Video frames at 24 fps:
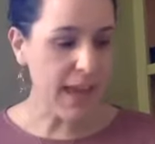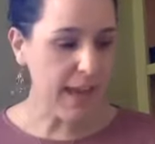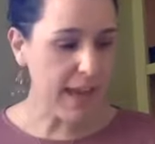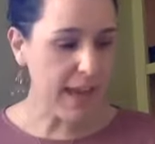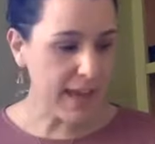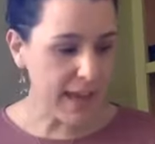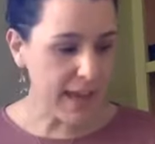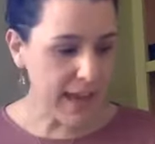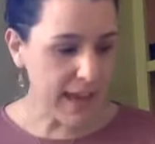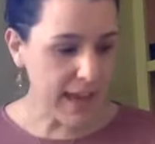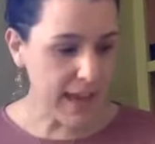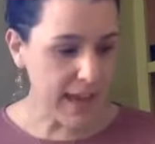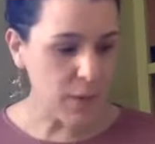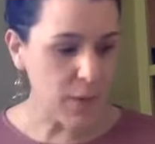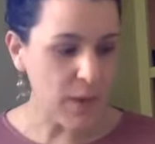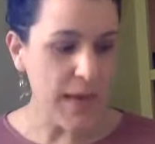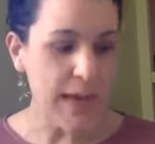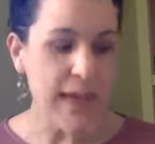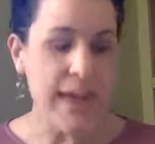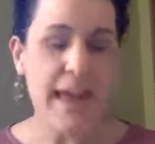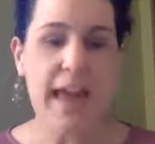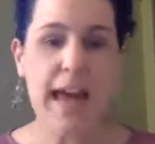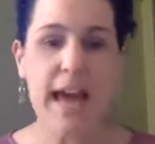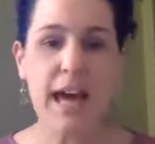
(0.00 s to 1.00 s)
Now,
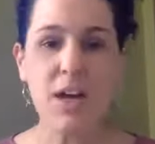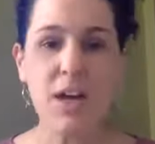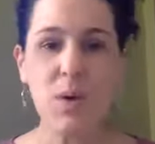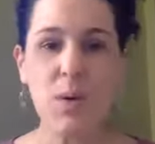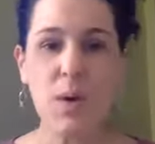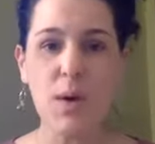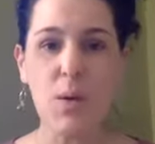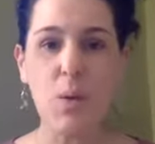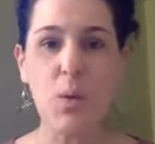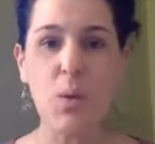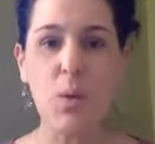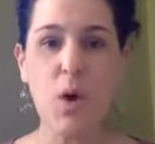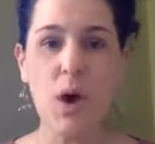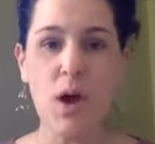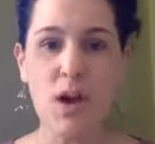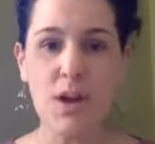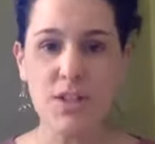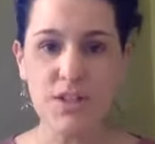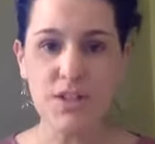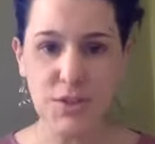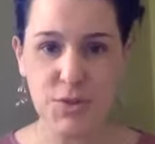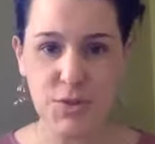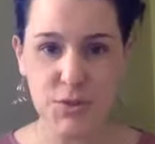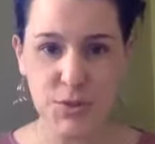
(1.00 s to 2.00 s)
how do I
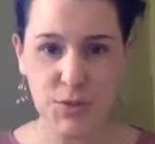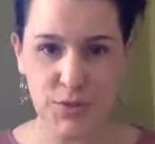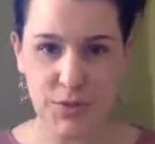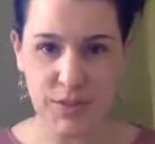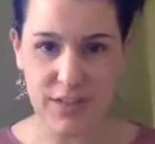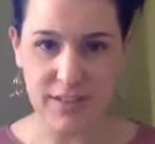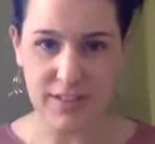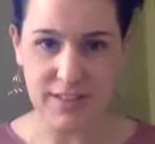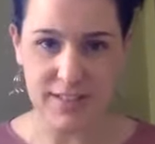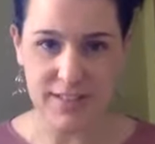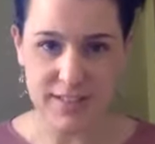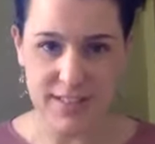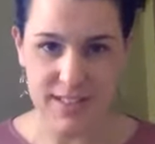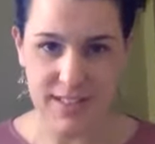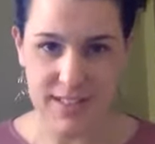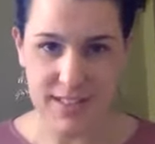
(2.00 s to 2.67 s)
want to feel is the